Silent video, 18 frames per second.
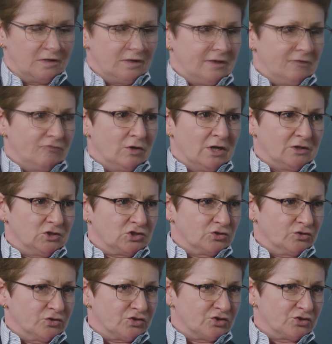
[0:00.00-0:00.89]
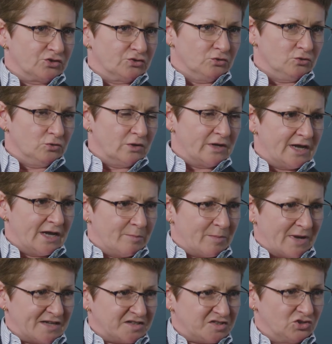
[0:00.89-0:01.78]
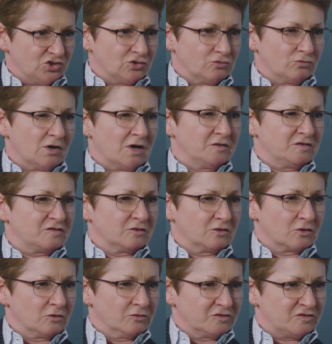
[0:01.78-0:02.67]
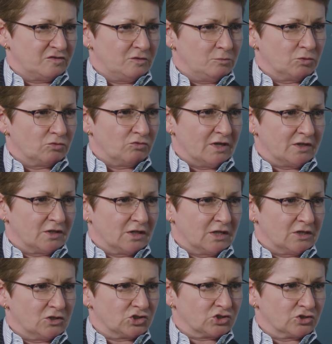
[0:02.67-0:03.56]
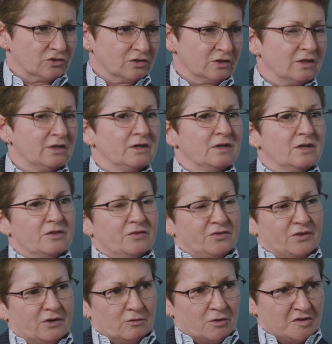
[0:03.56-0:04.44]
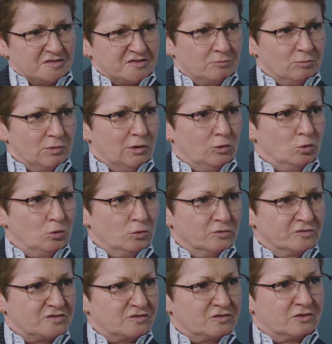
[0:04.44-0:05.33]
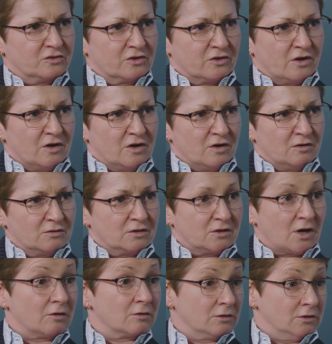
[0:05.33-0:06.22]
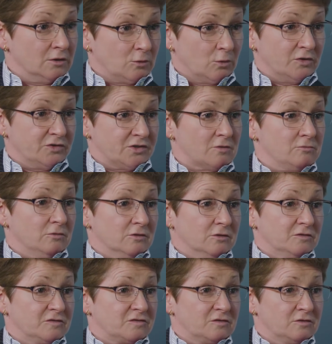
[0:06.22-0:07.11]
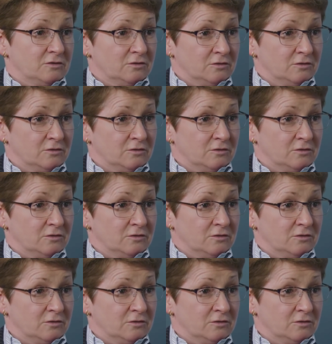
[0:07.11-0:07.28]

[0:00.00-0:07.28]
In relation to air passenger rights and consumer regulation, there are some laws that are currently quite onerous